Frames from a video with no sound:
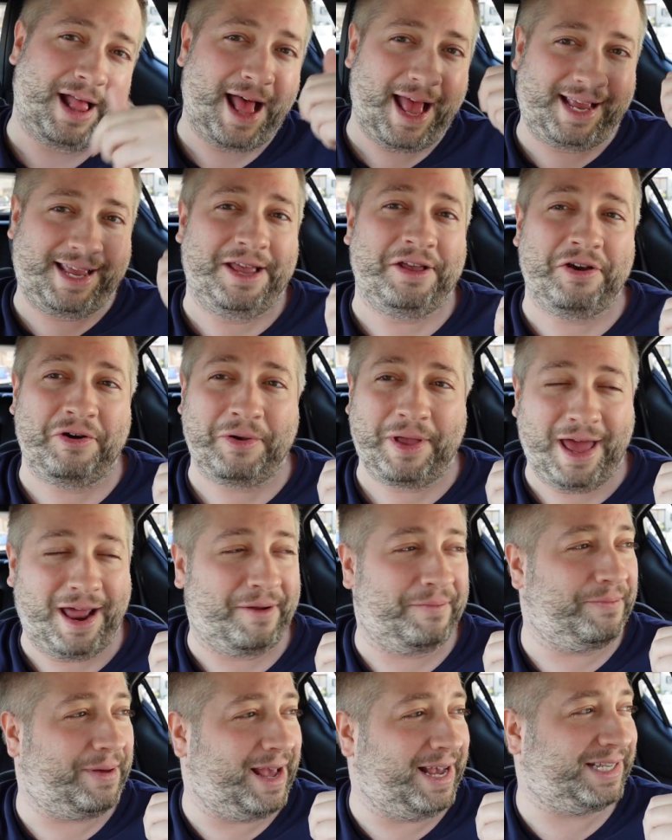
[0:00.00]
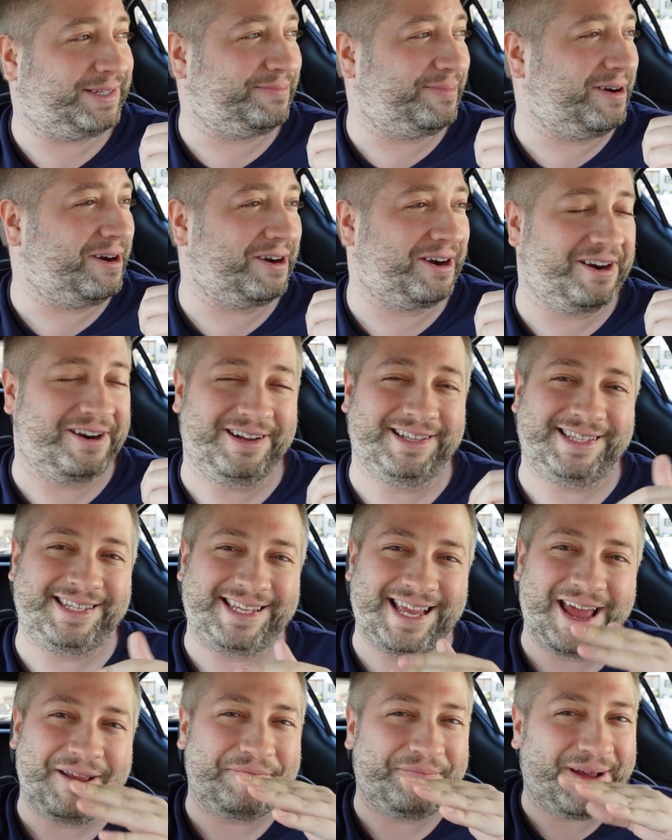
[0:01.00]
I can go get a Bay's Burger
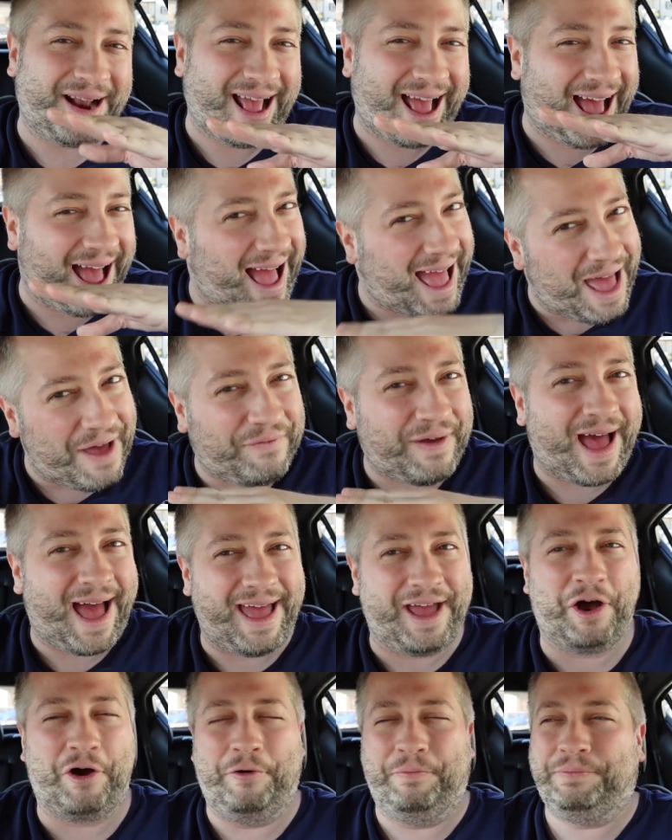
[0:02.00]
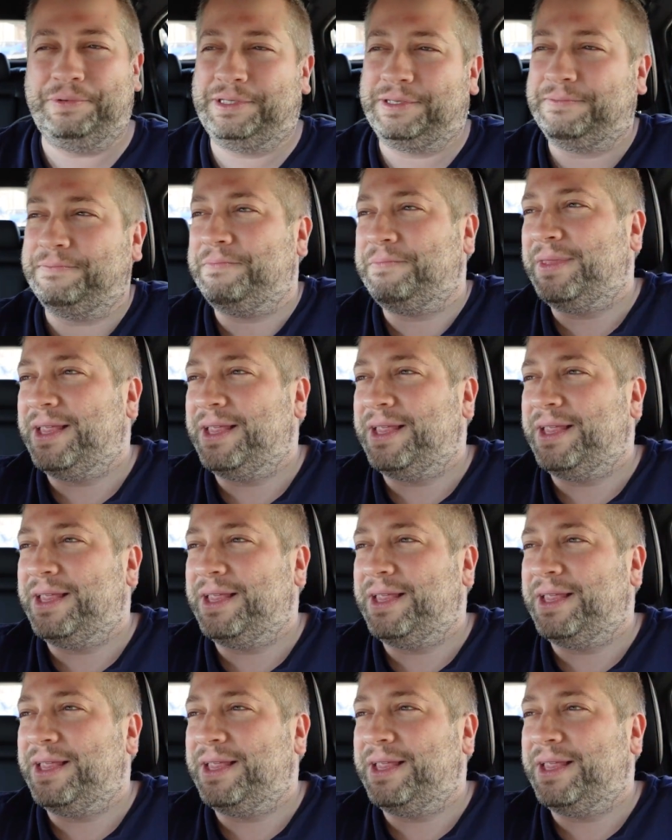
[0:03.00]
instead, but I have high hopes.